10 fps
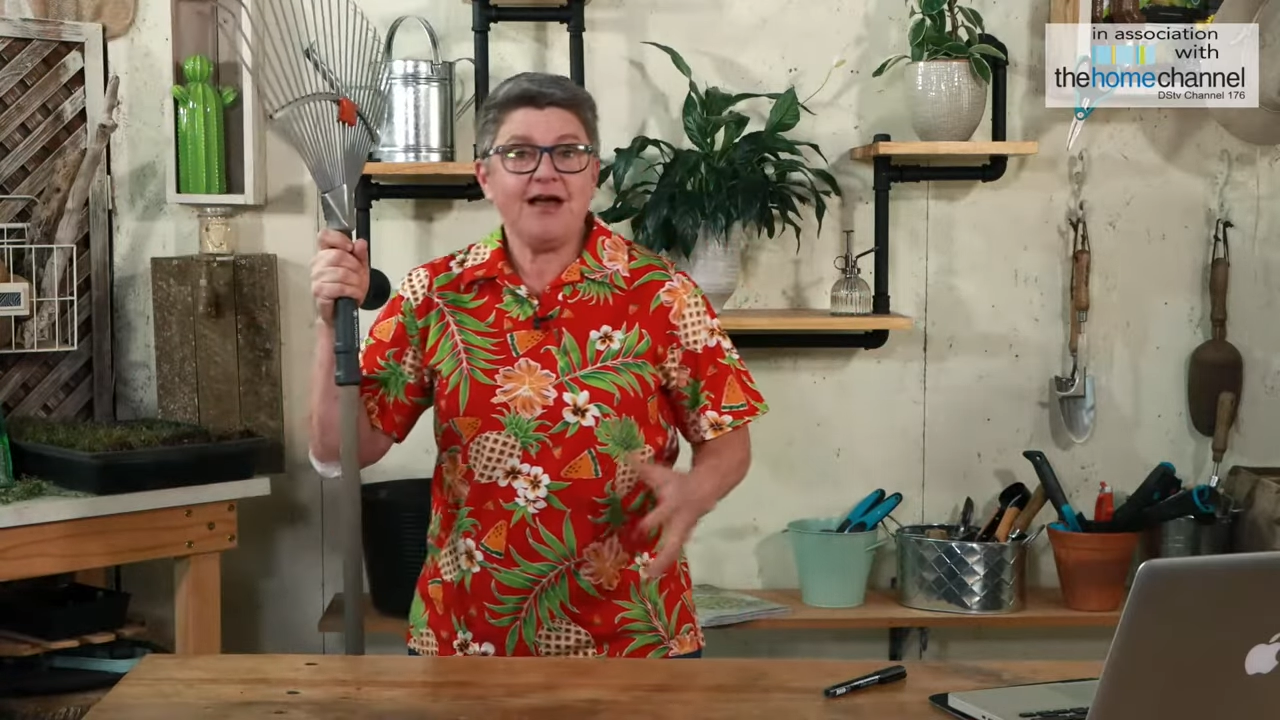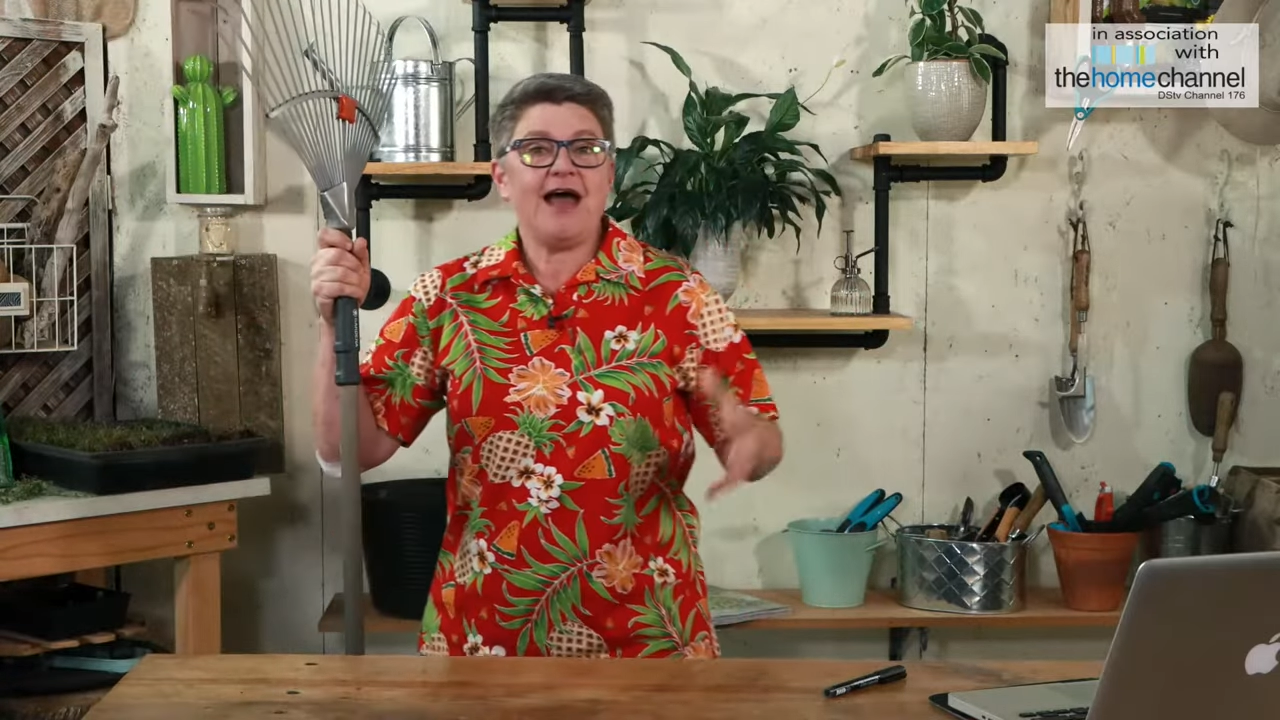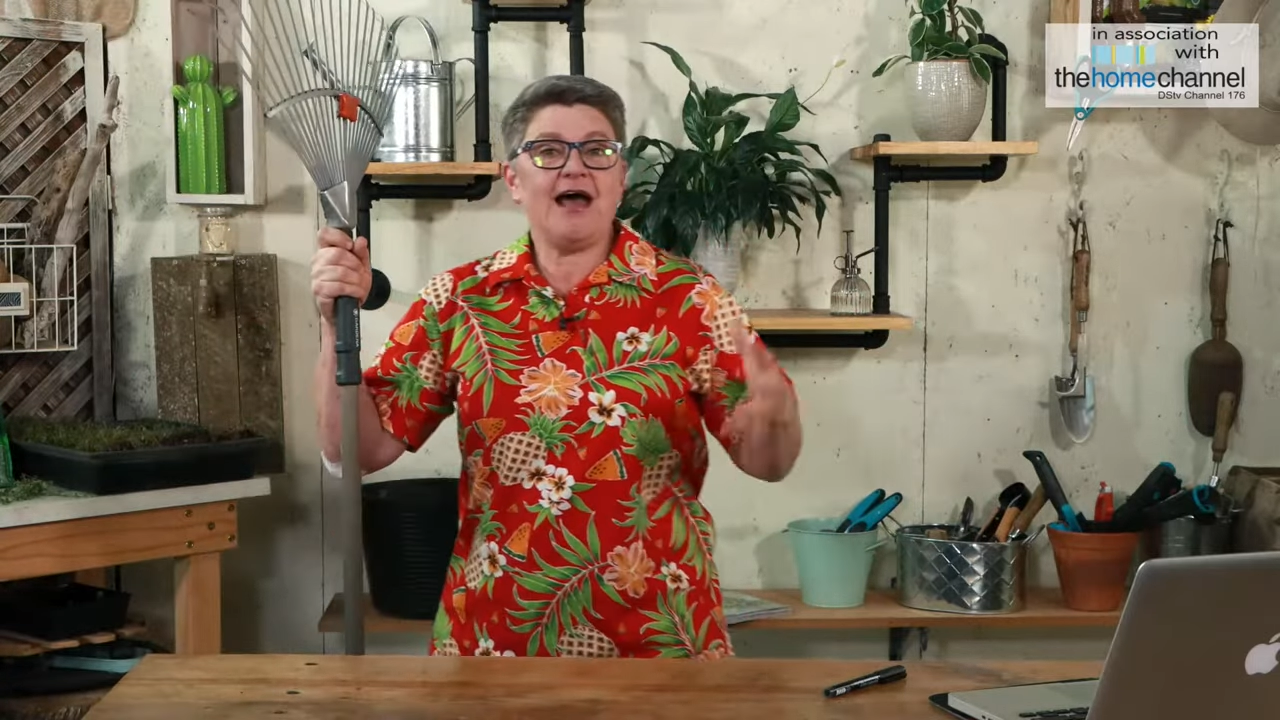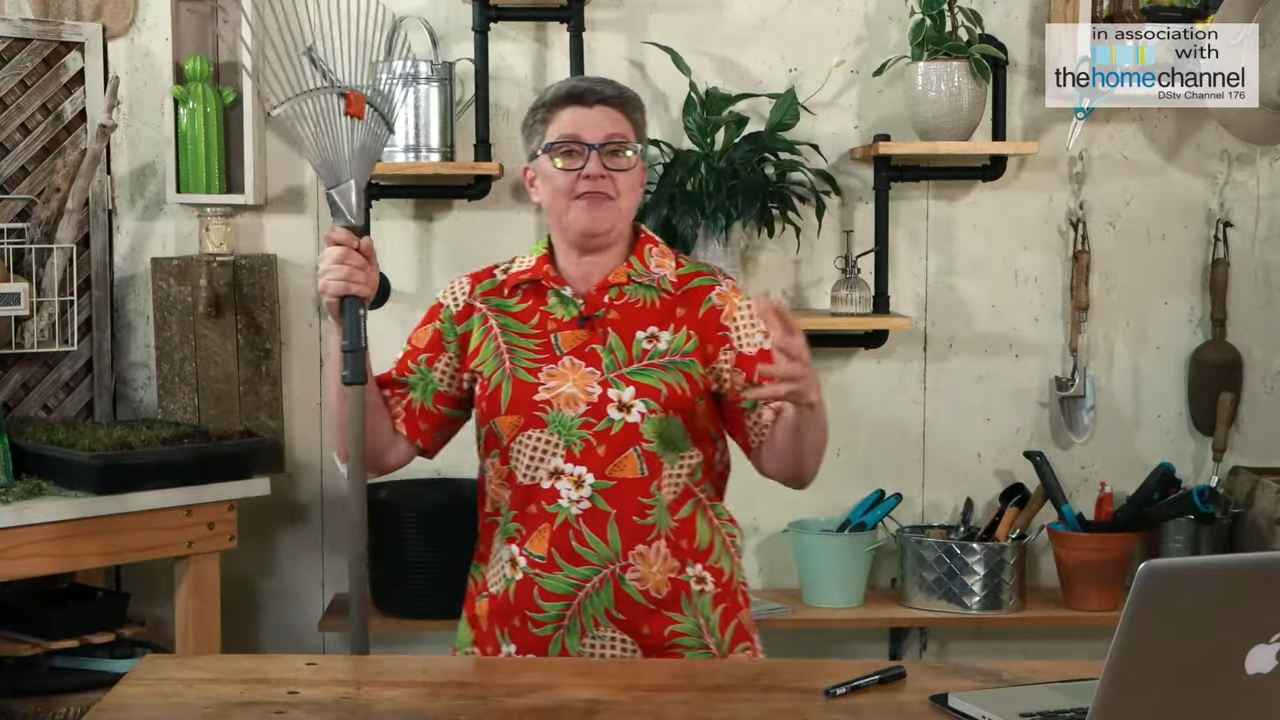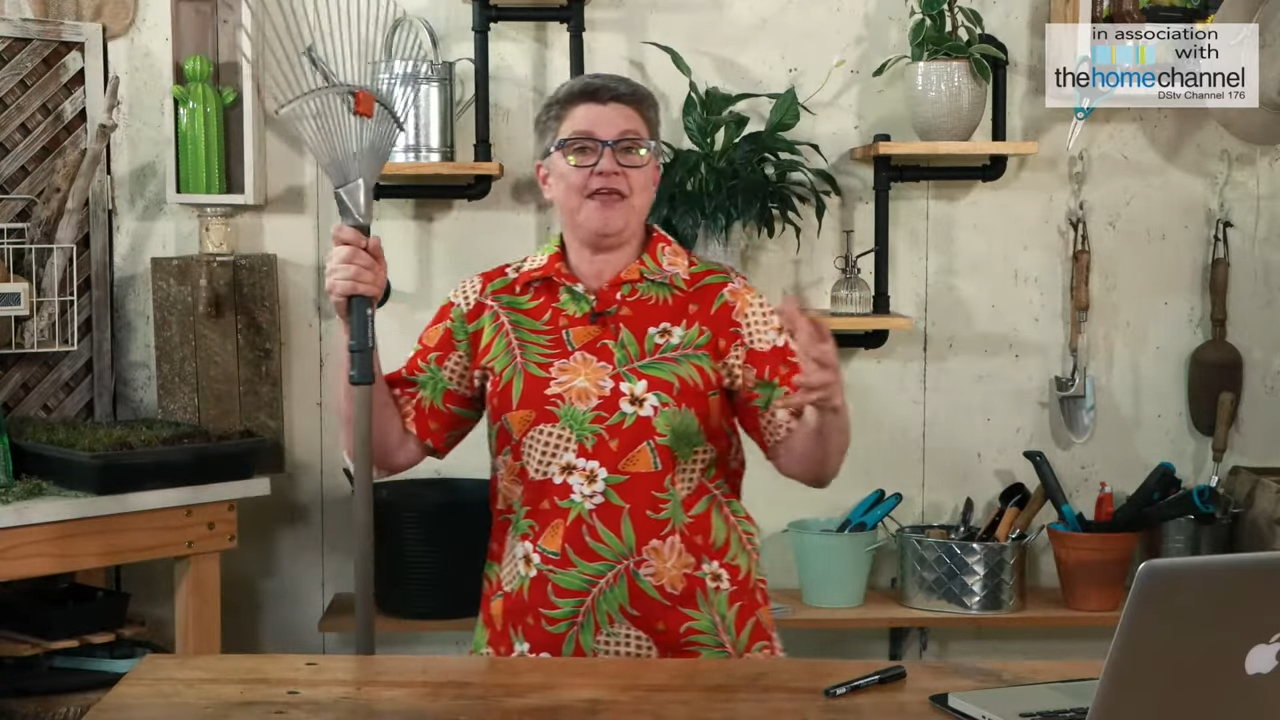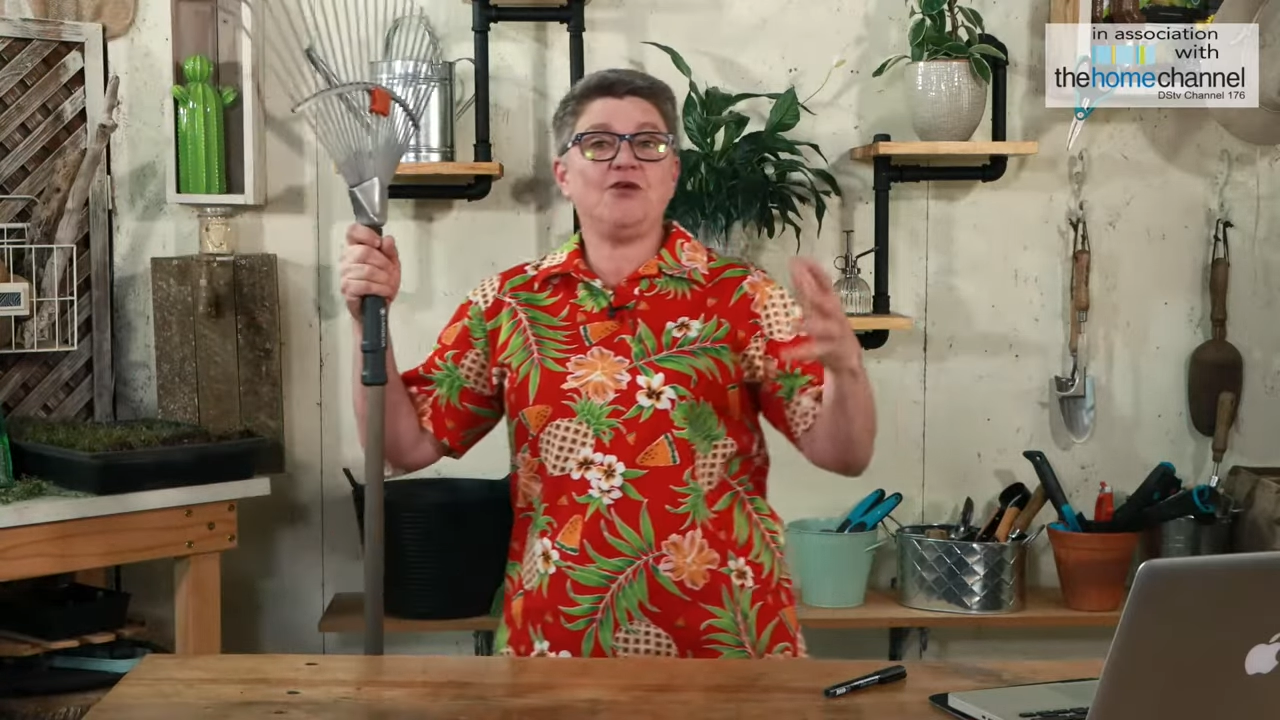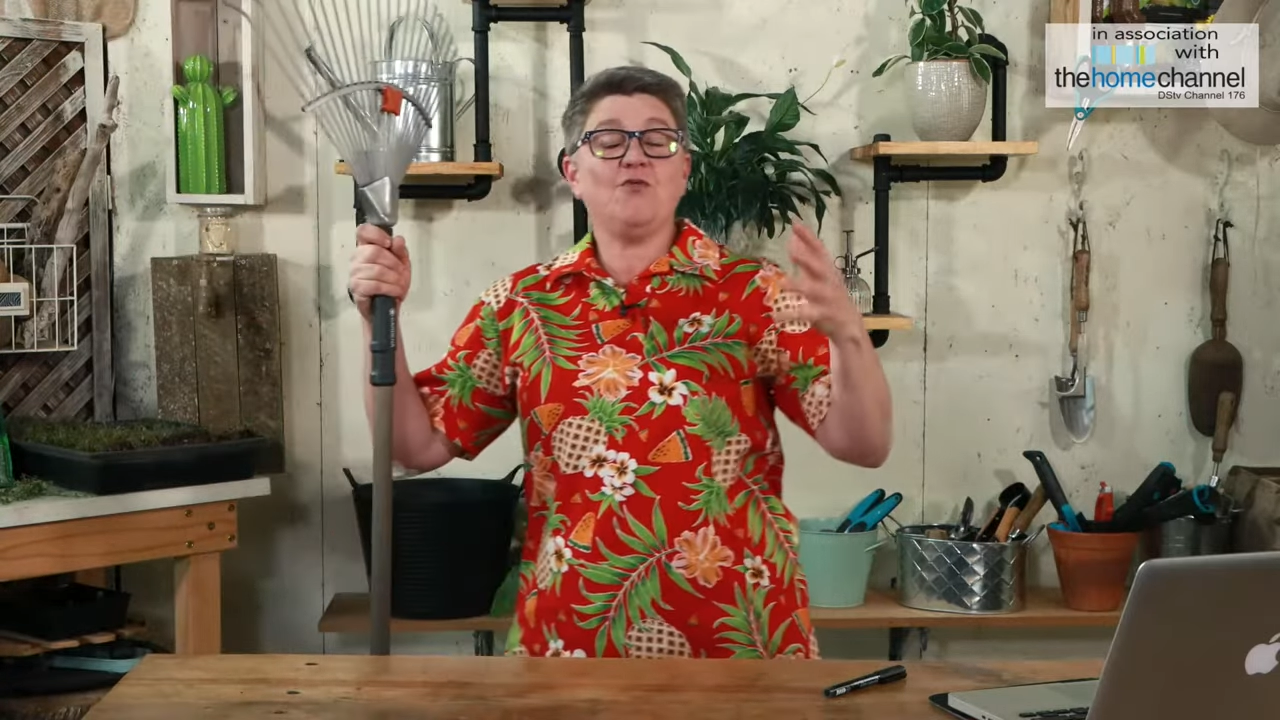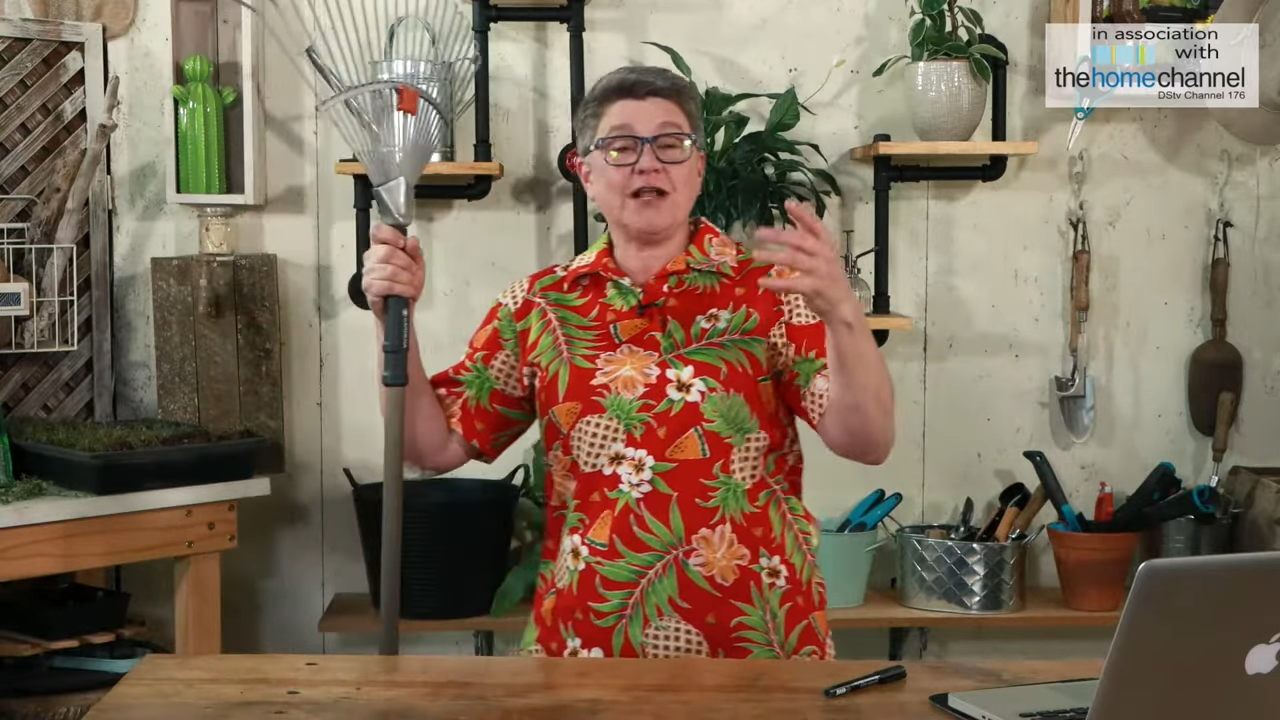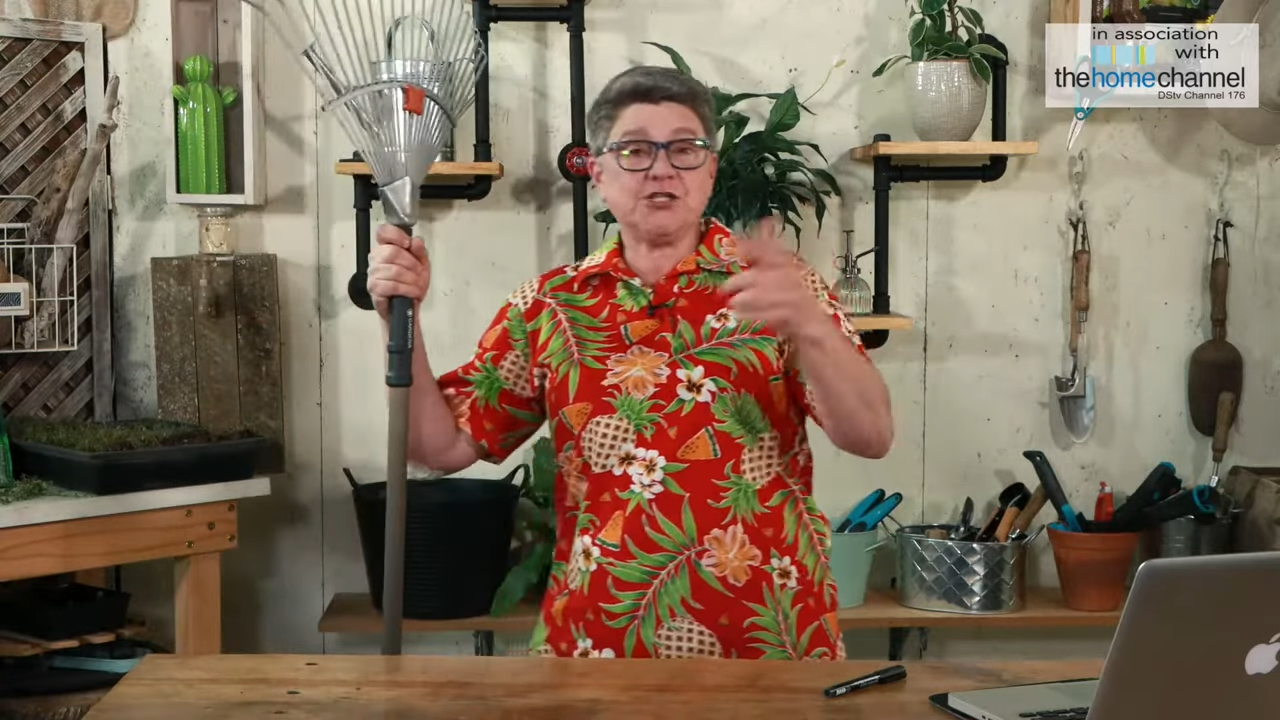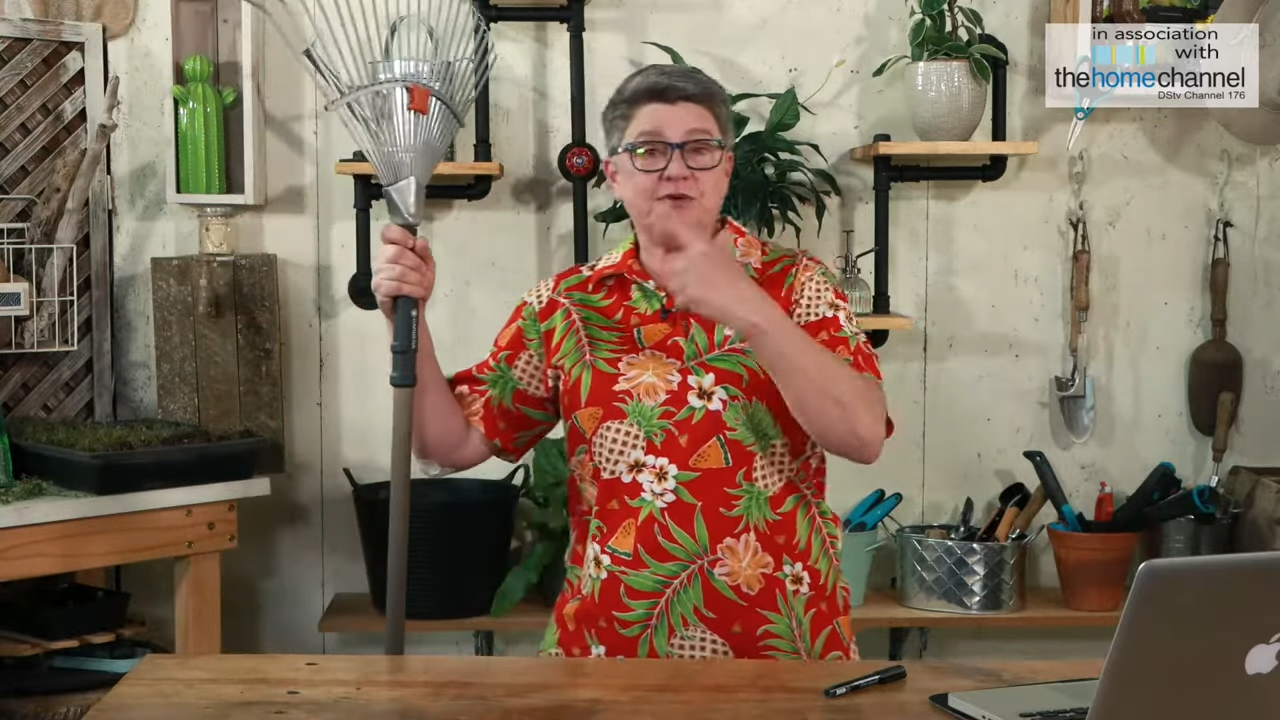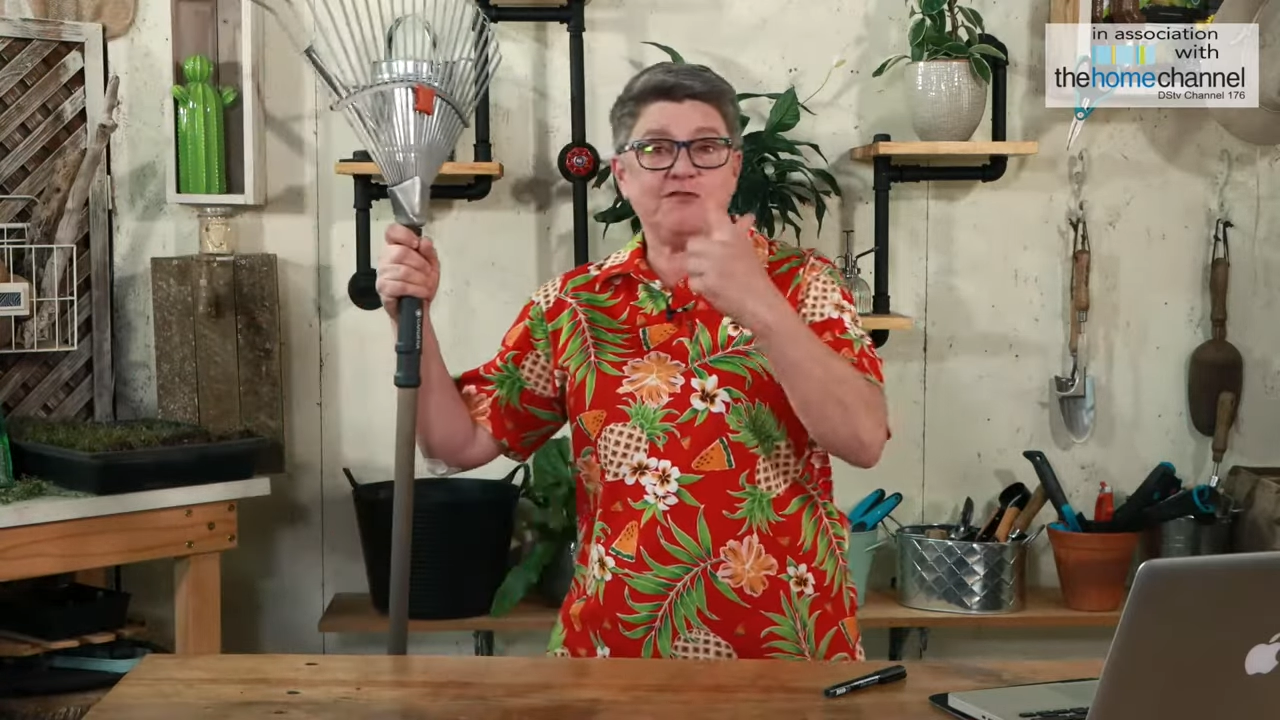And then once we've